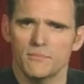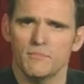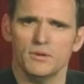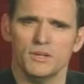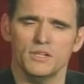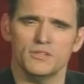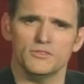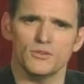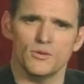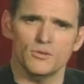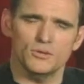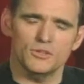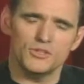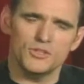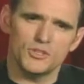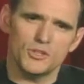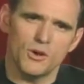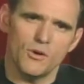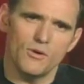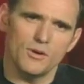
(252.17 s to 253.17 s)
but he's only
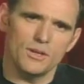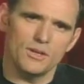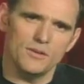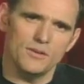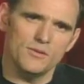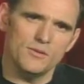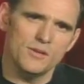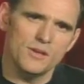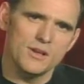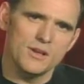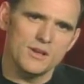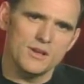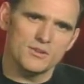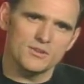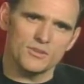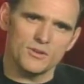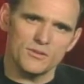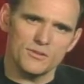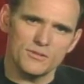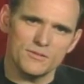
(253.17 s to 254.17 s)
showing you
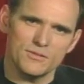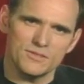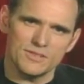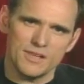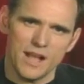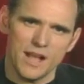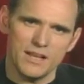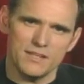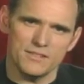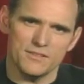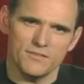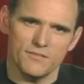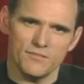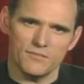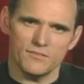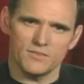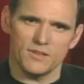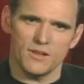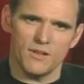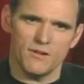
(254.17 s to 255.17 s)
certain sides of
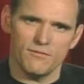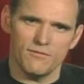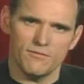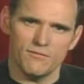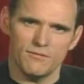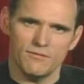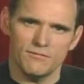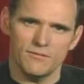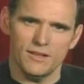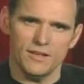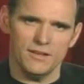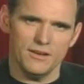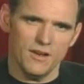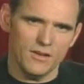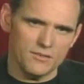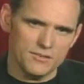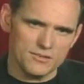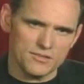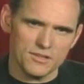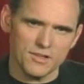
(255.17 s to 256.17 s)
himself, and
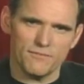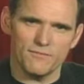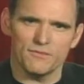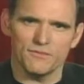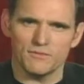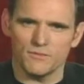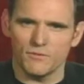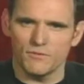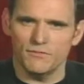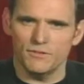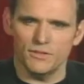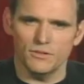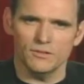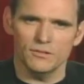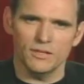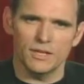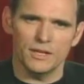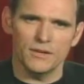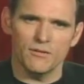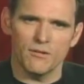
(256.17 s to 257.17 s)
other stuff is
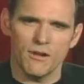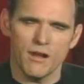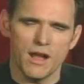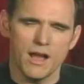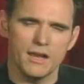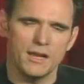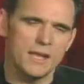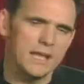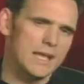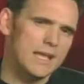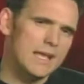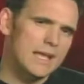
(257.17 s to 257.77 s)
revealed later on.